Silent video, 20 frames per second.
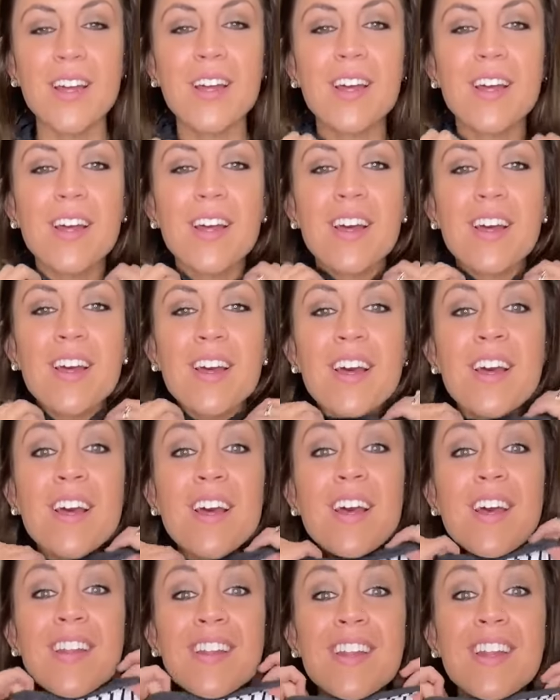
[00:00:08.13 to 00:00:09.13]

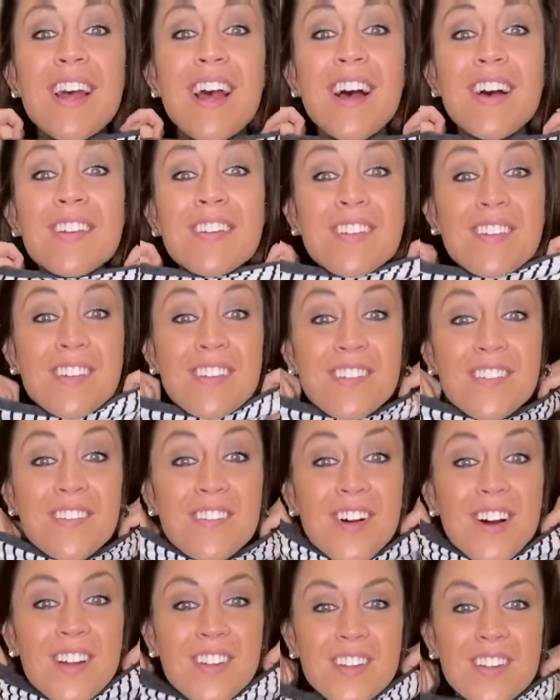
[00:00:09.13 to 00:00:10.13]
And then it has this
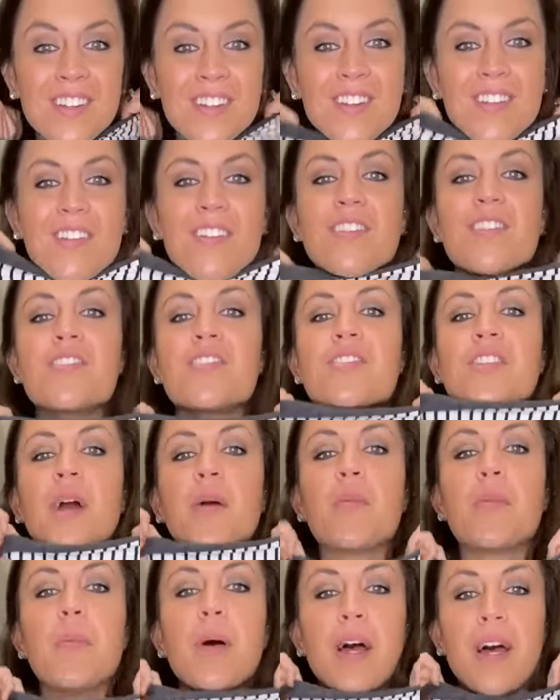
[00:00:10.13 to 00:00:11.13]
fun little
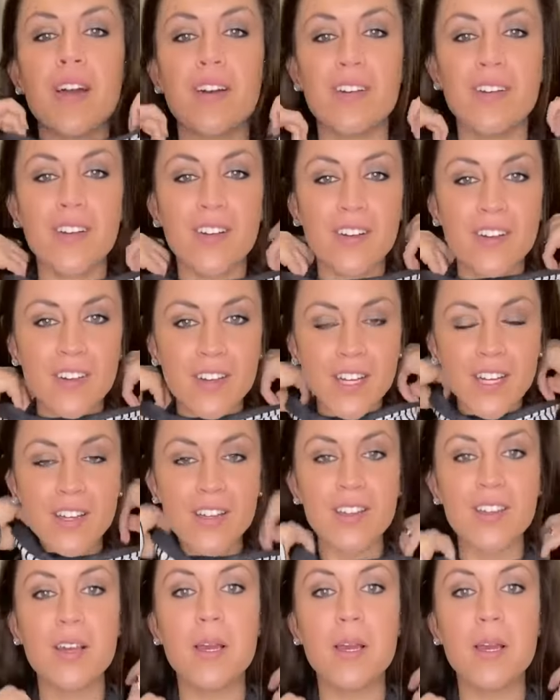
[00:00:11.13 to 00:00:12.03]
striped pattern underneath,